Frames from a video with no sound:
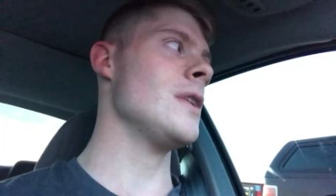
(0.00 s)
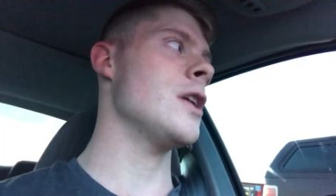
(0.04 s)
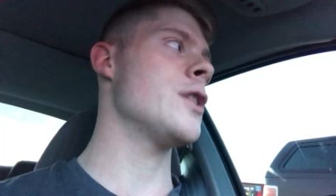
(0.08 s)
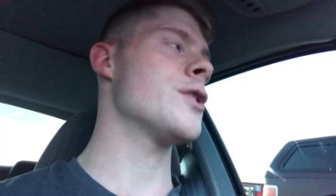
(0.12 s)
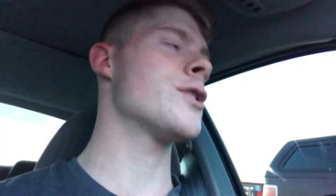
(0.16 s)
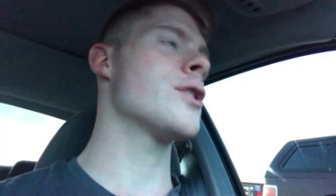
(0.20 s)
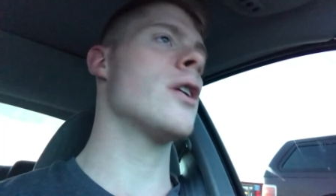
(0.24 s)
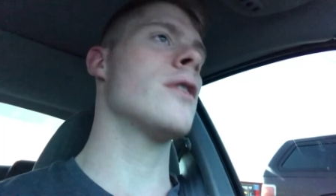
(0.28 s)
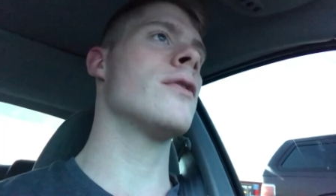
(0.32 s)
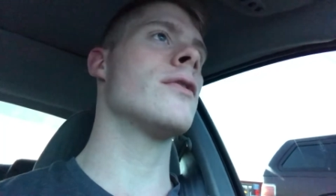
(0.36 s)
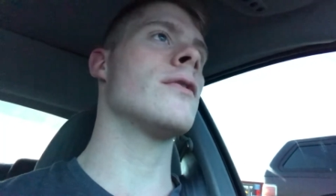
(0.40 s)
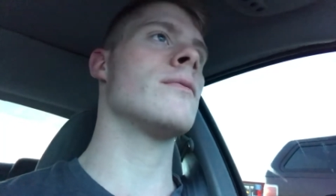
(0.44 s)

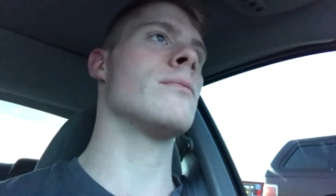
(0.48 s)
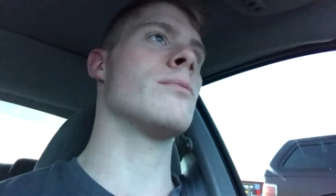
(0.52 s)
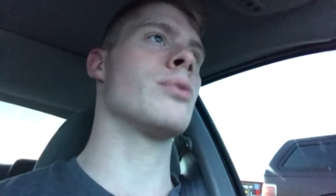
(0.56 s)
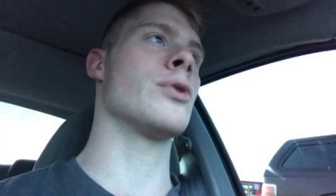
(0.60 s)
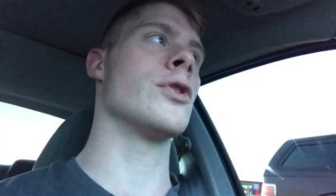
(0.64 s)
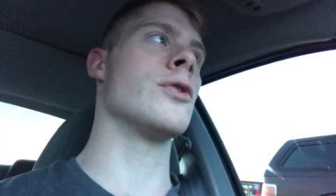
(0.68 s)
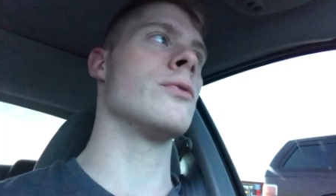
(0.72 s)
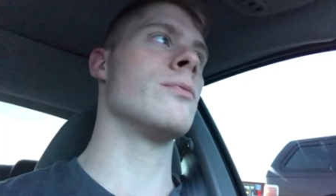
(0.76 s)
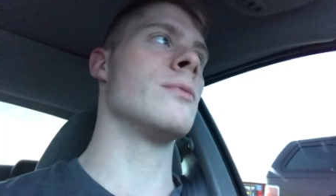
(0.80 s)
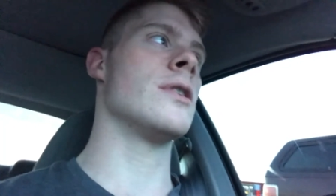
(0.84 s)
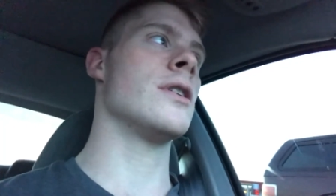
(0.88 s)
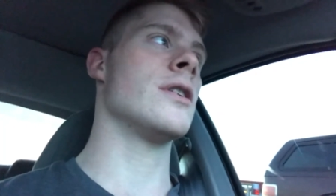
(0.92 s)

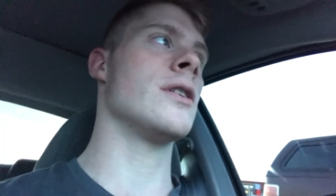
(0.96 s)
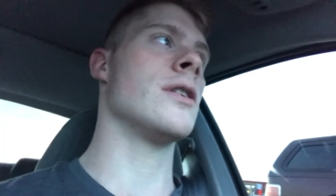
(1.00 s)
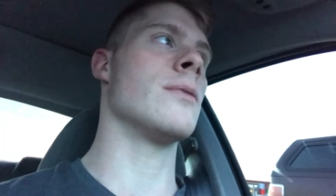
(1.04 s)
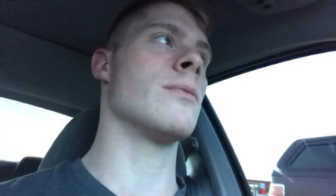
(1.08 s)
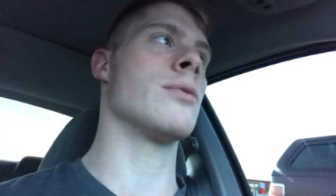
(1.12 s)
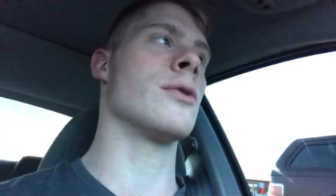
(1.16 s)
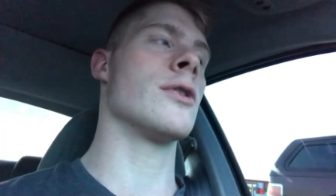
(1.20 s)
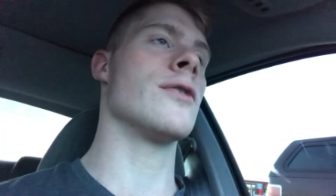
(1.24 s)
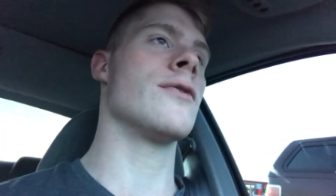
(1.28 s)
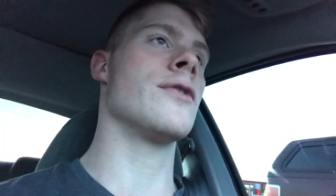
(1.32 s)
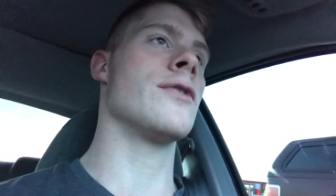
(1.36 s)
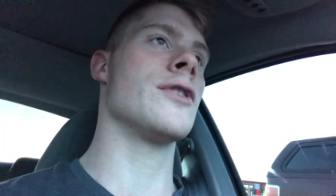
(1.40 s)
self-improvement,
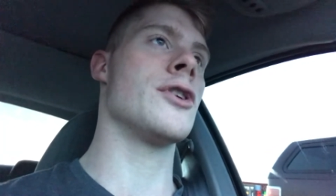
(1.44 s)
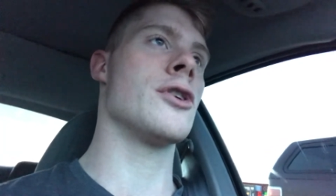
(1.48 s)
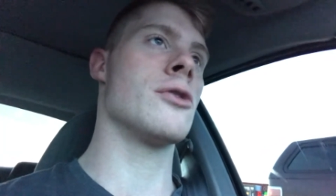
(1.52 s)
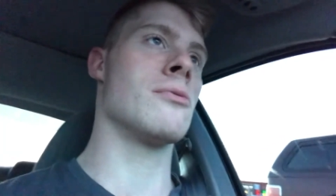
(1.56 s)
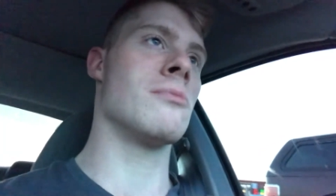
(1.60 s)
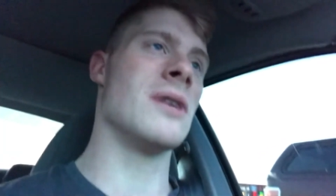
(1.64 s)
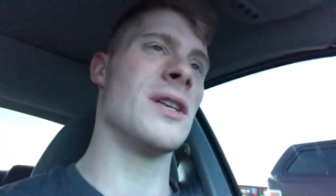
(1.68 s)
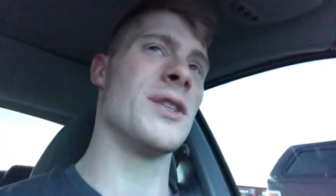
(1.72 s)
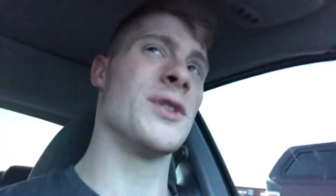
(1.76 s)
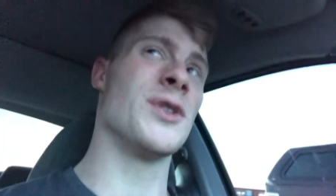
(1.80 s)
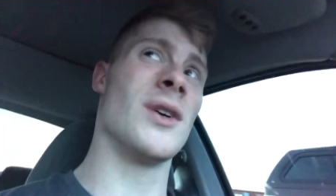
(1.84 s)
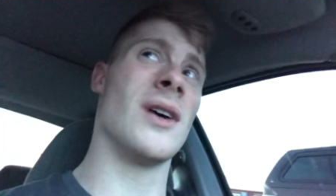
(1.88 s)
improving your
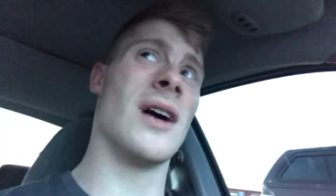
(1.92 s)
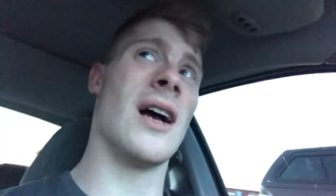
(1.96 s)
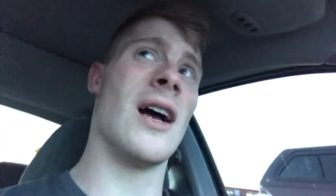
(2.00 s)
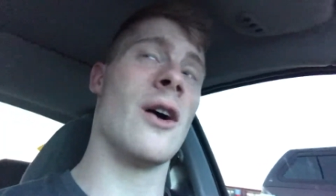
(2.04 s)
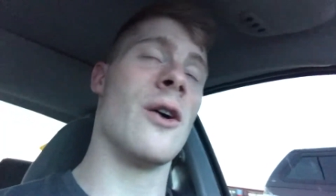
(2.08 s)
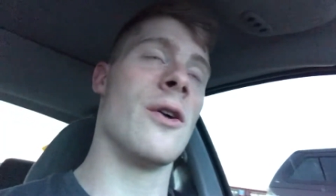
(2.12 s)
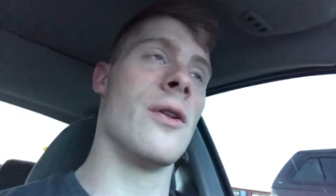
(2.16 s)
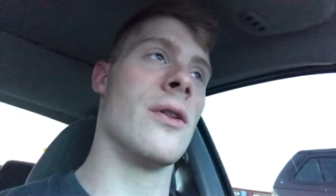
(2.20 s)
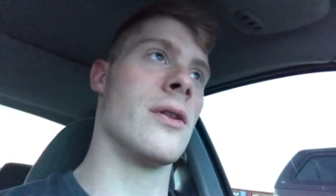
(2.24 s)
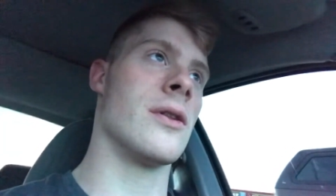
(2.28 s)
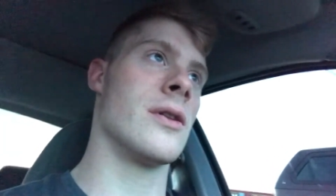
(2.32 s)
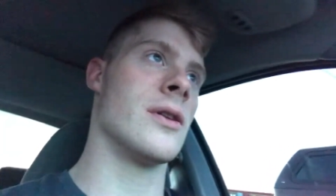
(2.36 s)
mental
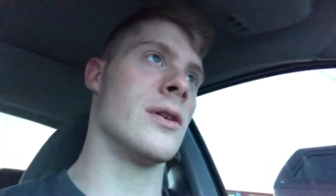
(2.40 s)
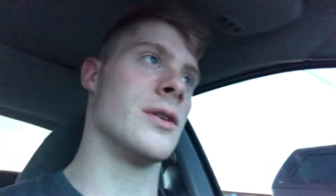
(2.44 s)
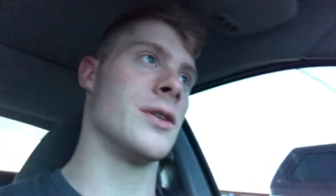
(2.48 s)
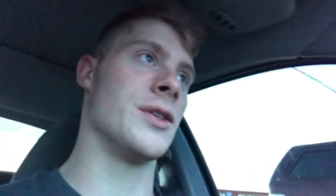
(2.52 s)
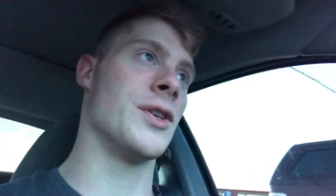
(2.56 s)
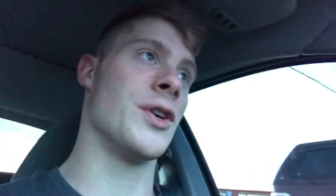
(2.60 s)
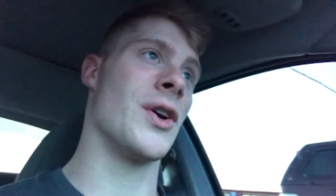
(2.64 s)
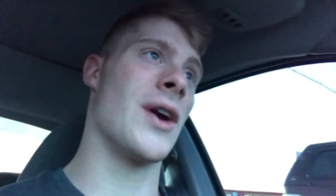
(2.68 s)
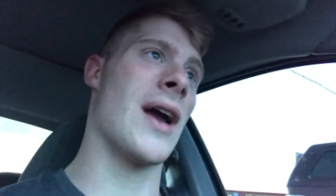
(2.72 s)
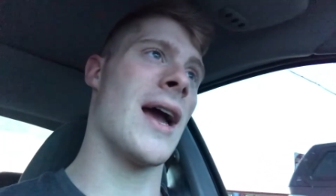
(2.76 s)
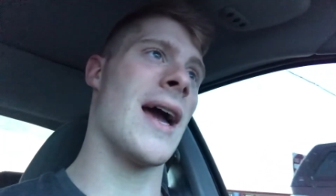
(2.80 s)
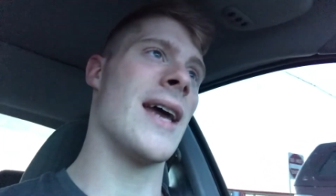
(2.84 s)
health,
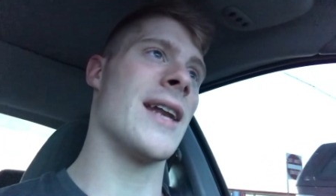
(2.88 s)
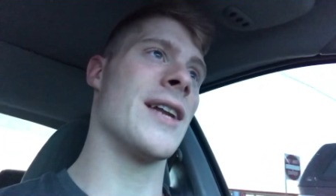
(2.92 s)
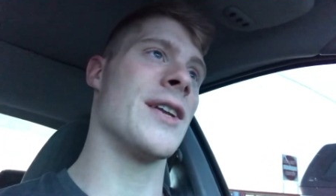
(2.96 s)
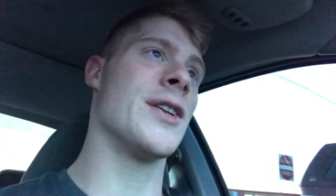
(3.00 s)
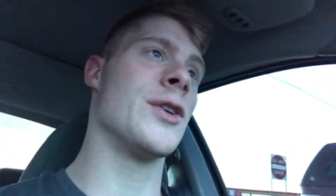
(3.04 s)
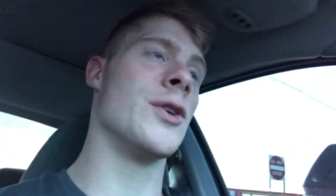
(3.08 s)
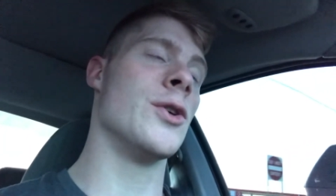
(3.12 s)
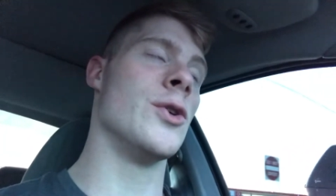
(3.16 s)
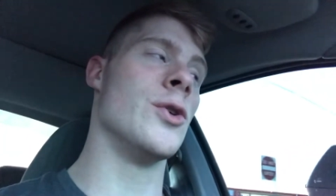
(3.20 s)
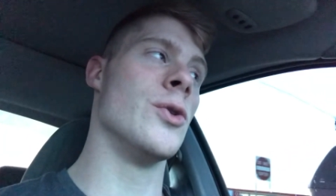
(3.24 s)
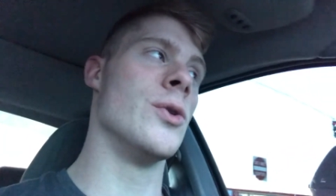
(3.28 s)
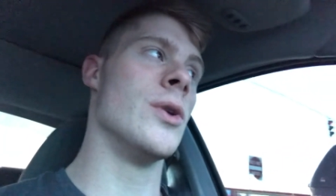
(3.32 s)
your
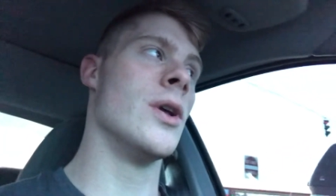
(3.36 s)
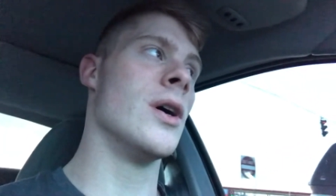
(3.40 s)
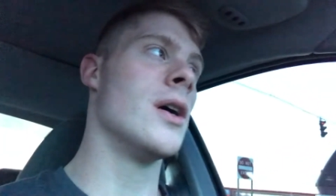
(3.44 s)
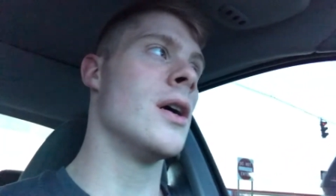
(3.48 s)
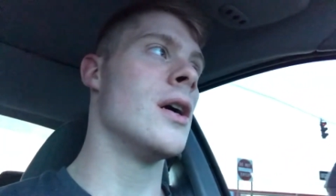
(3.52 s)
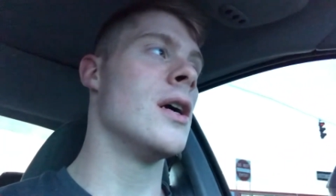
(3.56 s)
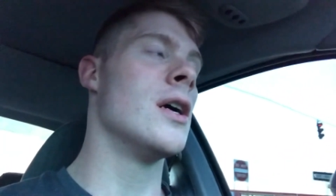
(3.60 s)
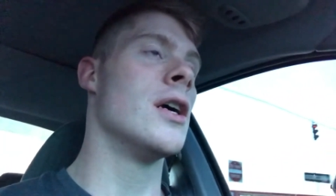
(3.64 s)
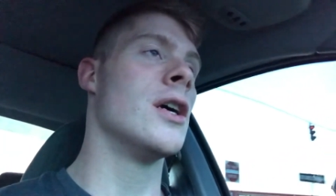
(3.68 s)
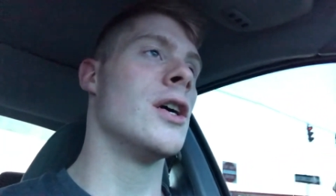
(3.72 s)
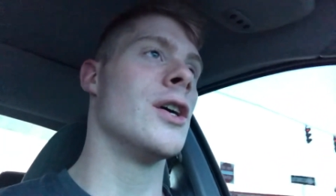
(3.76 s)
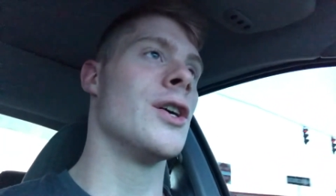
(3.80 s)
attitude,
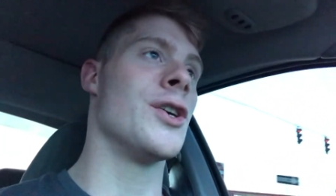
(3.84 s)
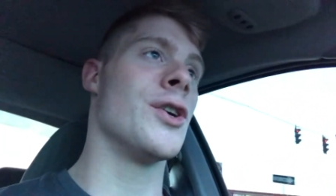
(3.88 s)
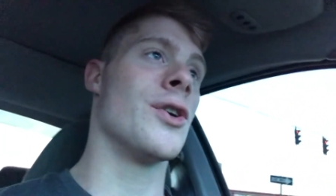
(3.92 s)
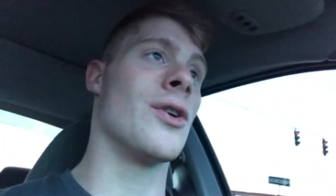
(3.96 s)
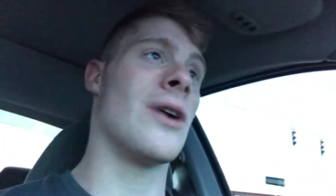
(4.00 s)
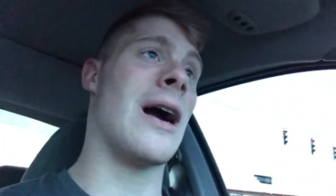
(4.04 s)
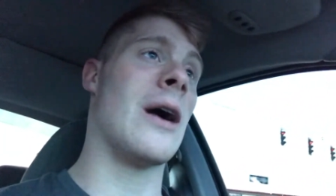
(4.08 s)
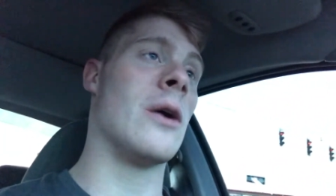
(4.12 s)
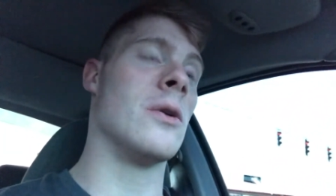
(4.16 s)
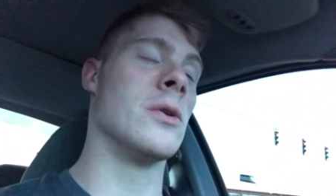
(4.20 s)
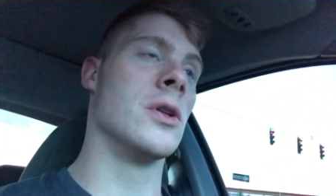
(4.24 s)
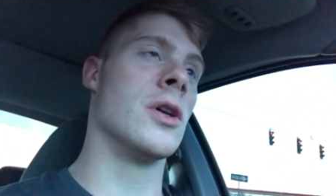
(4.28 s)

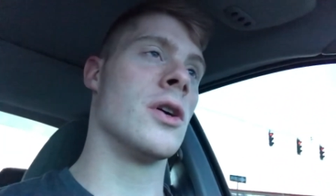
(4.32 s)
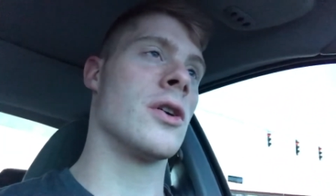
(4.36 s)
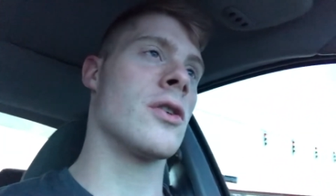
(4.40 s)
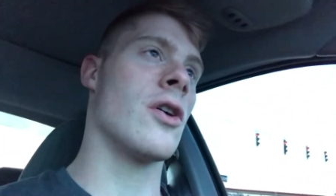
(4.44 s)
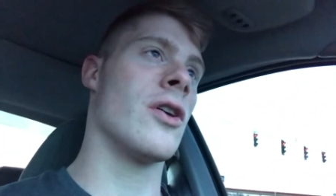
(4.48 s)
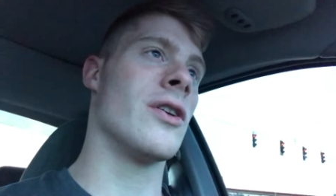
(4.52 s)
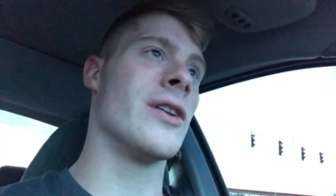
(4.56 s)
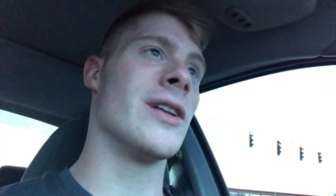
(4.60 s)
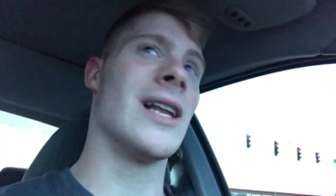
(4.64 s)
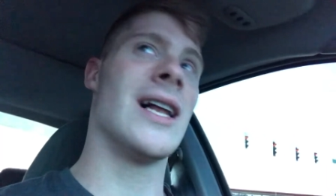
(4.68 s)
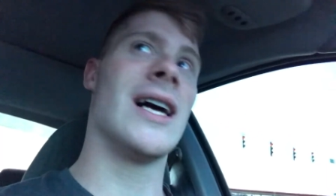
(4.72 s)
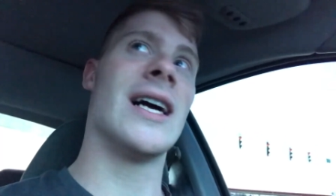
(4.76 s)
your outlook
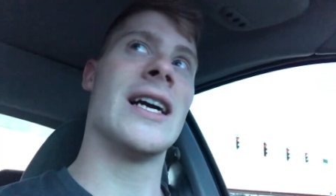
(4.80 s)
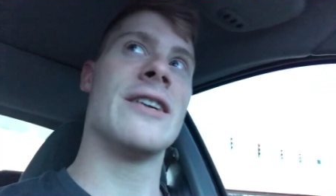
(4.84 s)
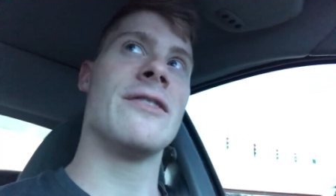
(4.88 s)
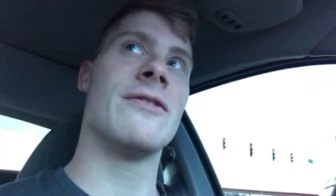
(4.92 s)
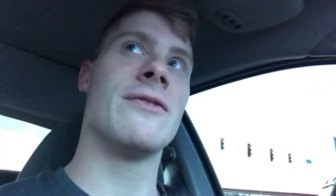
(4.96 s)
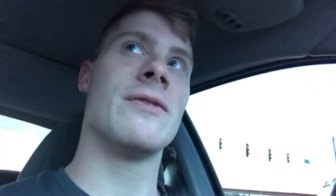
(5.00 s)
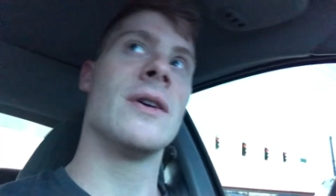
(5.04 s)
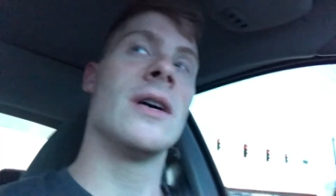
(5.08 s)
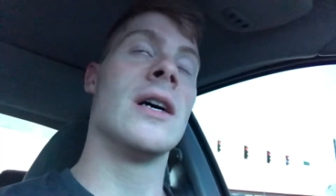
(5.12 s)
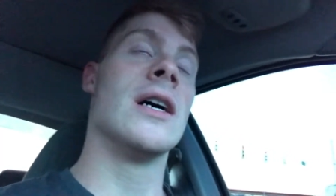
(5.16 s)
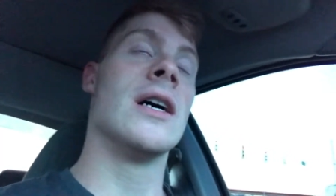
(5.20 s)
on life,